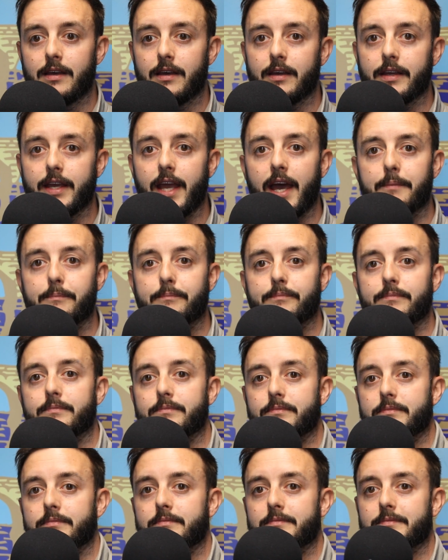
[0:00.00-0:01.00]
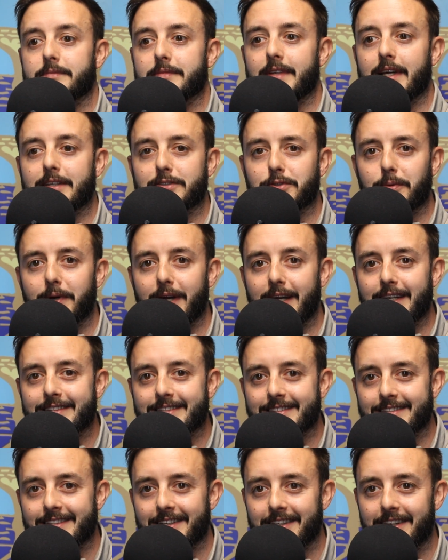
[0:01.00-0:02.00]
Yeah, as
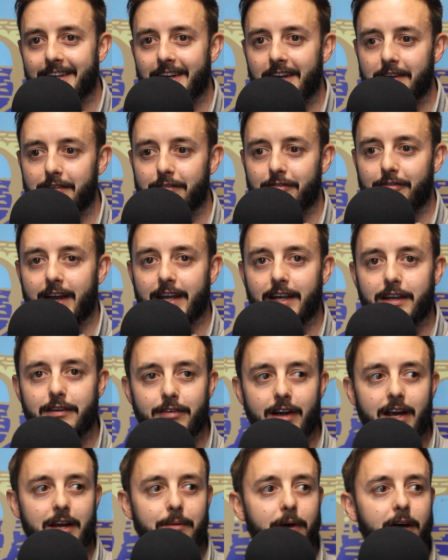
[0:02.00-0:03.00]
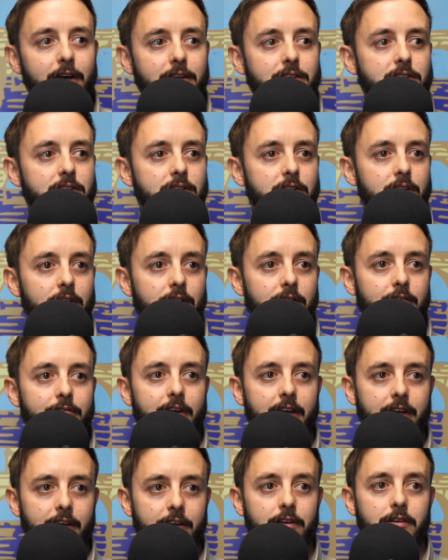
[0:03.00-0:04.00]
always, thank you very much.
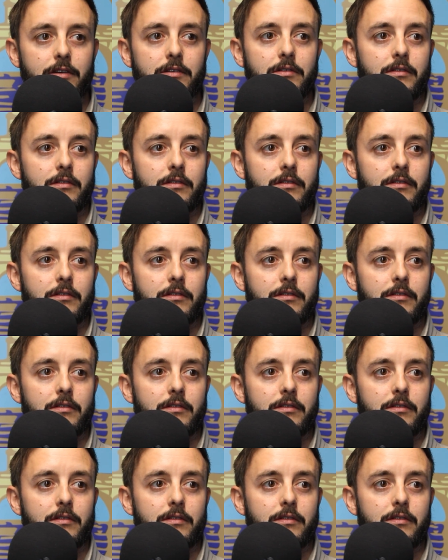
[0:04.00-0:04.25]
Thank you.